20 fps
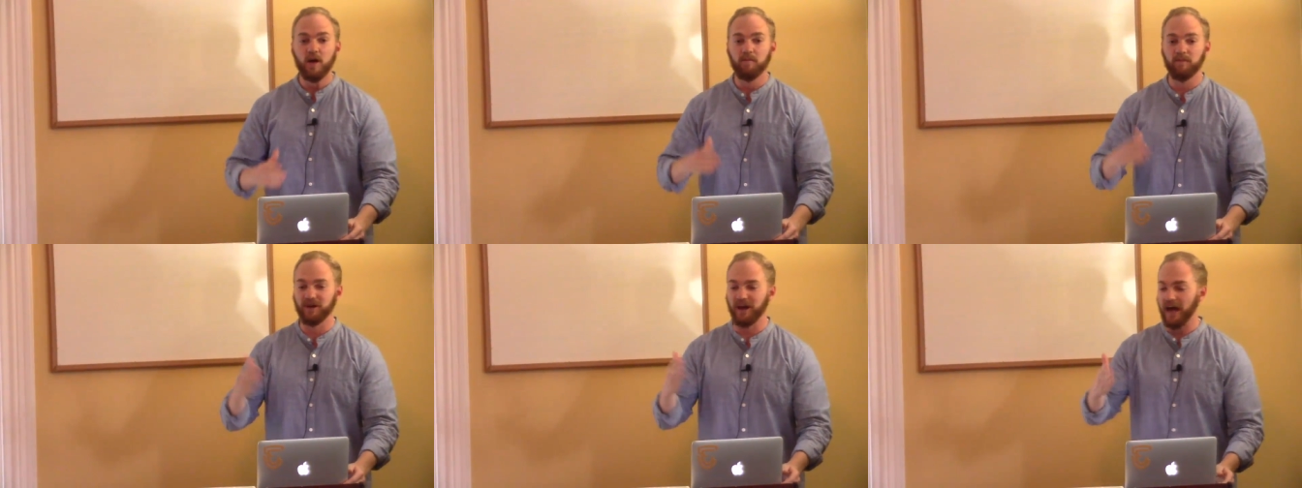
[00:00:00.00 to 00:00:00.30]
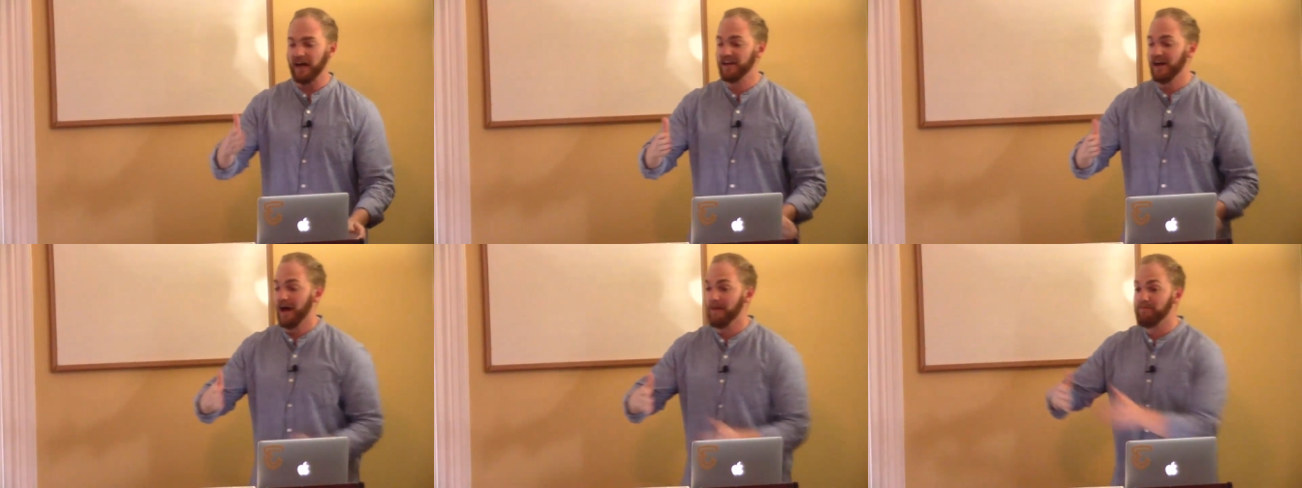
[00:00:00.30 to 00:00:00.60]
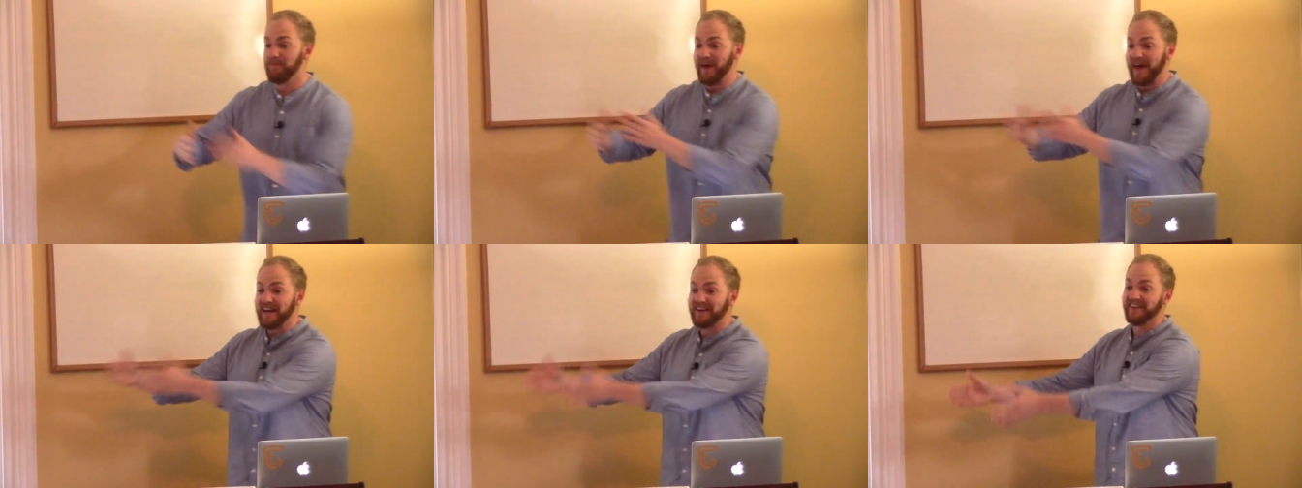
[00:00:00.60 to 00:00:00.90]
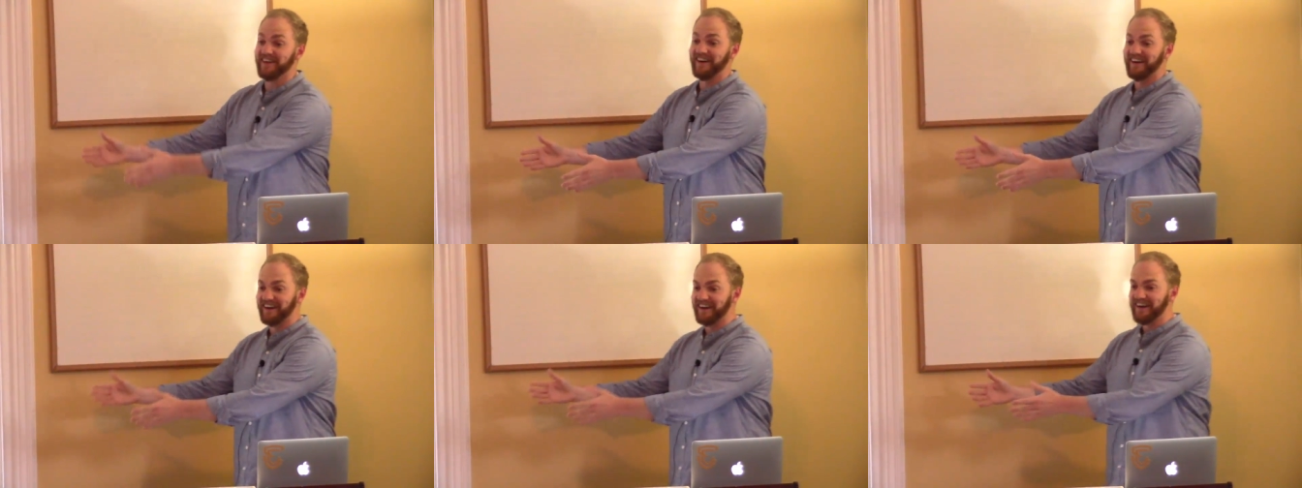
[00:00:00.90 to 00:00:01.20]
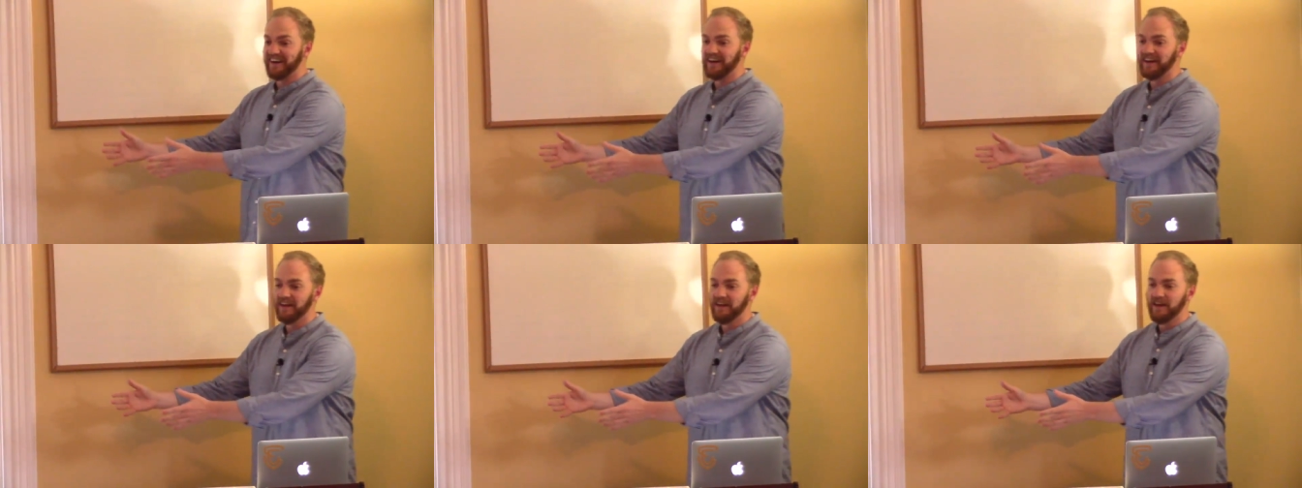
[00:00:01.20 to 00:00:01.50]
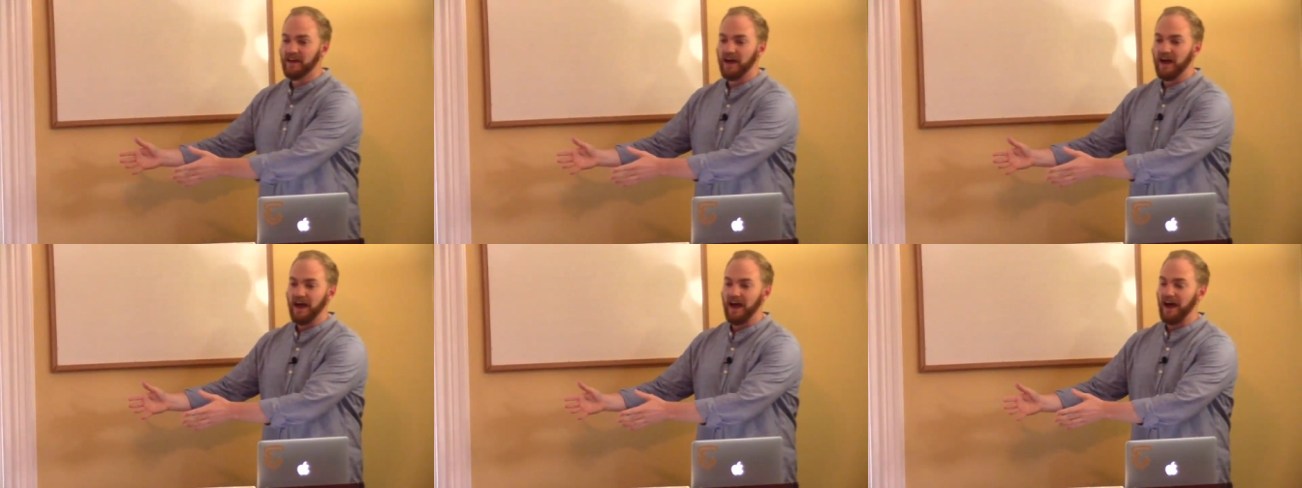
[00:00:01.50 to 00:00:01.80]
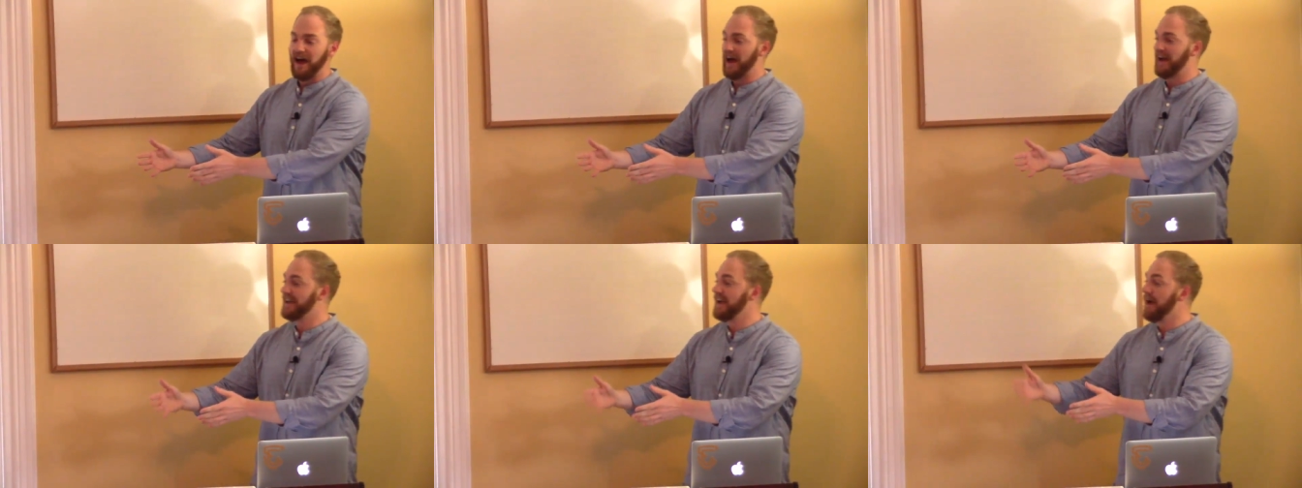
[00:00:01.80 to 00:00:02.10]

but I got better. I